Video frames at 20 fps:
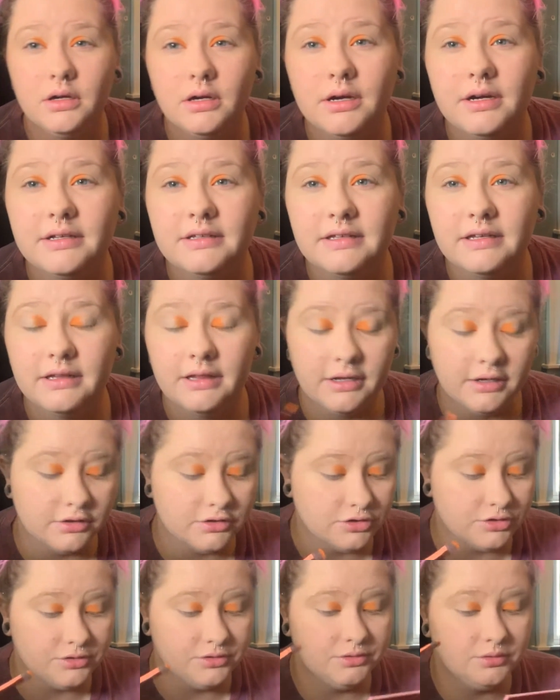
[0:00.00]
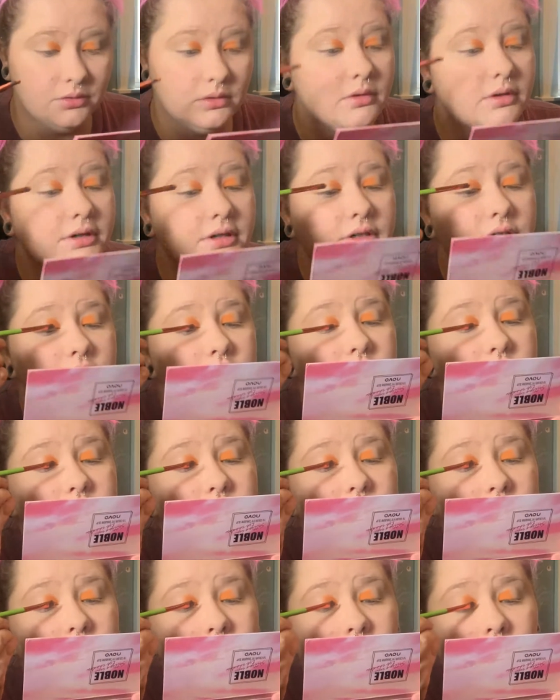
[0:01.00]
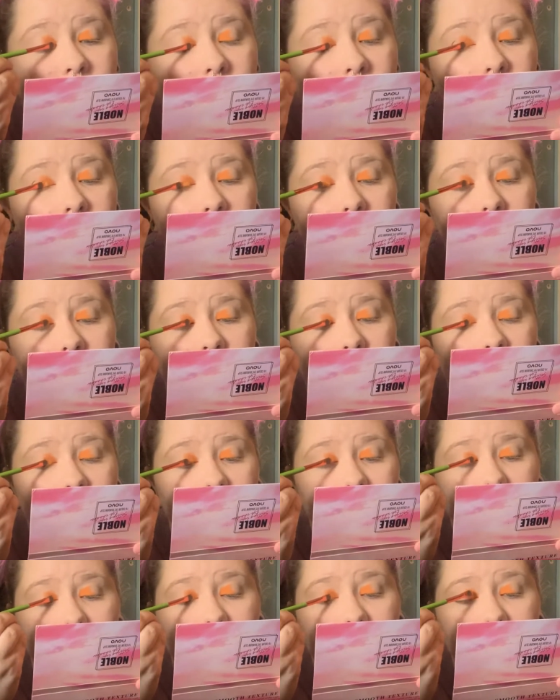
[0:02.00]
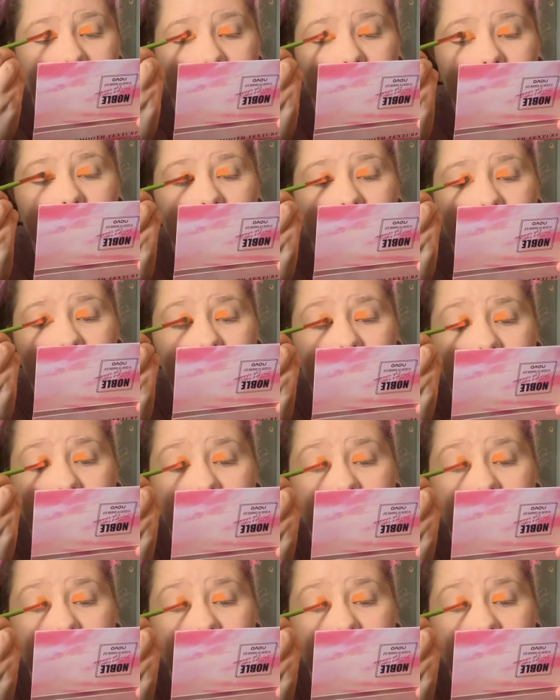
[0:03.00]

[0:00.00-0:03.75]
I'd say a true orange kind of color.